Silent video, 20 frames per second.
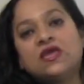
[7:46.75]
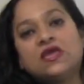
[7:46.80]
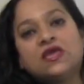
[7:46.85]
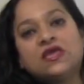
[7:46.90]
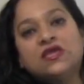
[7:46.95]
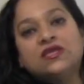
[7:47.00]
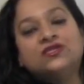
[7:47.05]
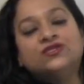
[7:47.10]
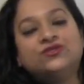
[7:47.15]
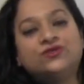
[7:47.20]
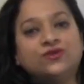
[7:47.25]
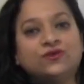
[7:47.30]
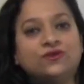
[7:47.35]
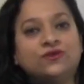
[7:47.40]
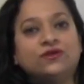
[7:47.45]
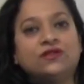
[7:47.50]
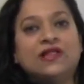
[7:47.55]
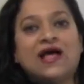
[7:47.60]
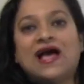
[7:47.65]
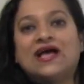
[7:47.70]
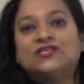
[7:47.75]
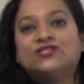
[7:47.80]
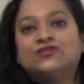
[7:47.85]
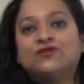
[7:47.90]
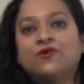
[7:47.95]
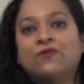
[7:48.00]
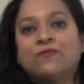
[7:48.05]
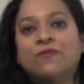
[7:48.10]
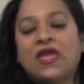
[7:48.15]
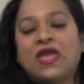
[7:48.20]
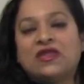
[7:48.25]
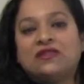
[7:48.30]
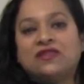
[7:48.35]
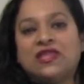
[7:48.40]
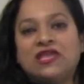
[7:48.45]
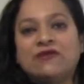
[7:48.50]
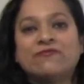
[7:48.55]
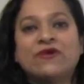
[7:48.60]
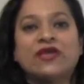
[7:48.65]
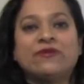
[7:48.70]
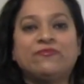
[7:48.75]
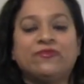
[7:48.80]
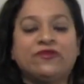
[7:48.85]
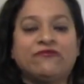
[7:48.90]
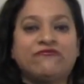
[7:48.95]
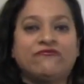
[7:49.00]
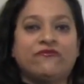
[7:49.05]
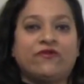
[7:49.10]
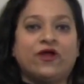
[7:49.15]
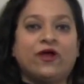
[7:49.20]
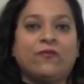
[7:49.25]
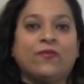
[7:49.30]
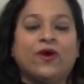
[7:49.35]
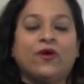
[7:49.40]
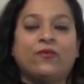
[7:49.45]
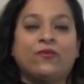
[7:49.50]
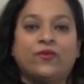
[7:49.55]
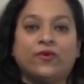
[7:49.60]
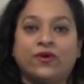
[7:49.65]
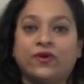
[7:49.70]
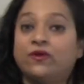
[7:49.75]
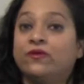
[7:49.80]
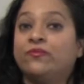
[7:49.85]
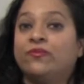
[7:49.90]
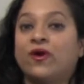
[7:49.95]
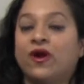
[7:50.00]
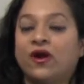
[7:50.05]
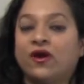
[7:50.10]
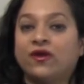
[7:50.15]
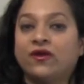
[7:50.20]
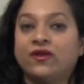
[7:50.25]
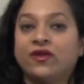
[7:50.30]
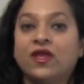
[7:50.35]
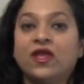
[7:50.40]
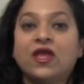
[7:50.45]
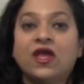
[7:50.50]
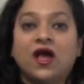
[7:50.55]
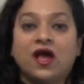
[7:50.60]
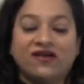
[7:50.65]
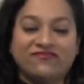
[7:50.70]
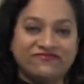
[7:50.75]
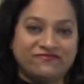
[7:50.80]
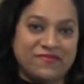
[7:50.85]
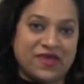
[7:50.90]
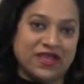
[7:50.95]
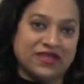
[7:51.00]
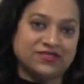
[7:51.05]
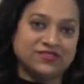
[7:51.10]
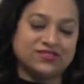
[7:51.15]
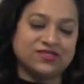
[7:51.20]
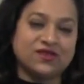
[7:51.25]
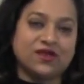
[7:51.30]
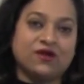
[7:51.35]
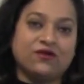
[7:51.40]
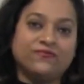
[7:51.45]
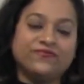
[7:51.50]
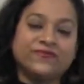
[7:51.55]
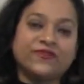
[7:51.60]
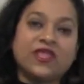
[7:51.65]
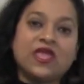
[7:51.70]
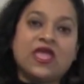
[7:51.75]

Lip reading: into your classroom and they might be from a rural part of Mexico.